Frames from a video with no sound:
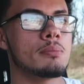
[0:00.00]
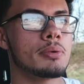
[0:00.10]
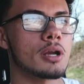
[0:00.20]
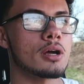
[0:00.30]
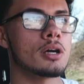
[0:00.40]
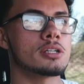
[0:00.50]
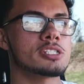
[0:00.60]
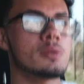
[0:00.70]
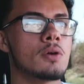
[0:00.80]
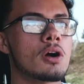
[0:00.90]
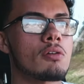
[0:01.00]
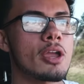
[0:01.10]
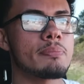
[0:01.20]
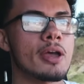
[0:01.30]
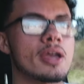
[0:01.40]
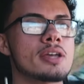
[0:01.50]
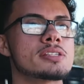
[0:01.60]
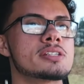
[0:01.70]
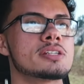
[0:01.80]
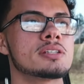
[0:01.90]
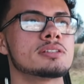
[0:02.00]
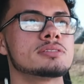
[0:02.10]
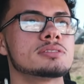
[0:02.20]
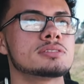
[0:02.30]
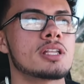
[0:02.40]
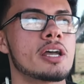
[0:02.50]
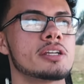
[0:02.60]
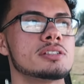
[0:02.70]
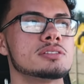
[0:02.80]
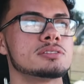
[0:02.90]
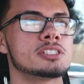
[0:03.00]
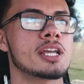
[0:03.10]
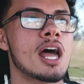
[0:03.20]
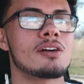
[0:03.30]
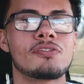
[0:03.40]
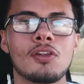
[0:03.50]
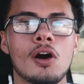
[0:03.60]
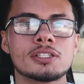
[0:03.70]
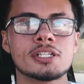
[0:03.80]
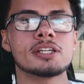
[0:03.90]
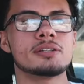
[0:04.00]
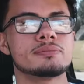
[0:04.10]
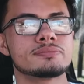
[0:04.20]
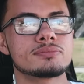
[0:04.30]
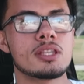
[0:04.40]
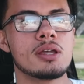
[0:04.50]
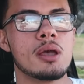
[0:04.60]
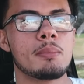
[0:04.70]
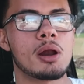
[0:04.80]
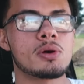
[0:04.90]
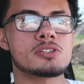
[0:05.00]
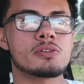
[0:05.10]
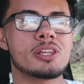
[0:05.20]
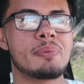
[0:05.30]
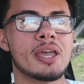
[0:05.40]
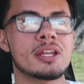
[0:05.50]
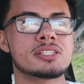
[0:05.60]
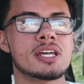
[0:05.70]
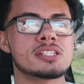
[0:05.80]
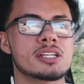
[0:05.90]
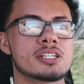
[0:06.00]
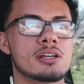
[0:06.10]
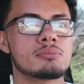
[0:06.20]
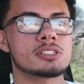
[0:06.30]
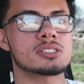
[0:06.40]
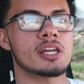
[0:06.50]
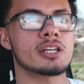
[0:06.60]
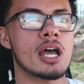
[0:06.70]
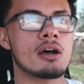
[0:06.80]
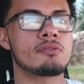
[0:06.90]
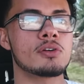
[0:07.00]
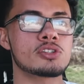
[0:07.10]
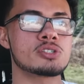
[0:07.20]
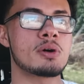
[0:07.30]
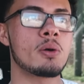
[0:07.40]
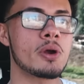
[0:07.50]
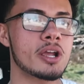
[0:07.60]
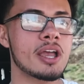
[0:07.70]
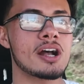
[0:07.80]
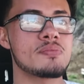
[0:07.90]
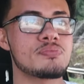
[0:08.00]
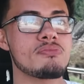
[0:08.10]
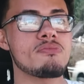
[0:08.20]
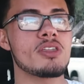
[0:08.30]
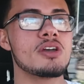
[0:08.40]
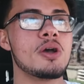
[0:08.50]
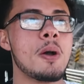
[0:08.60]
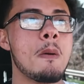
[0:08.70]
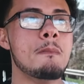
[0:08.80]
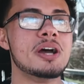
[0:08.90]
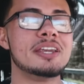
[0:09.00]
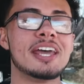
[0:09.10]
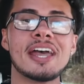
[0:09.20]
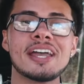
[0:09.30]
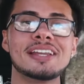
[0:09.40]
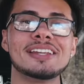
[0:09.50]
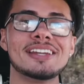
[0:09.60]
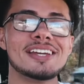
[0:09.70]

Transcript: but uh, she walked right past, and like she kind of flaunted it, but I wasn't really paying attention because I'm just like, nah, I'm focused on my workout. But then.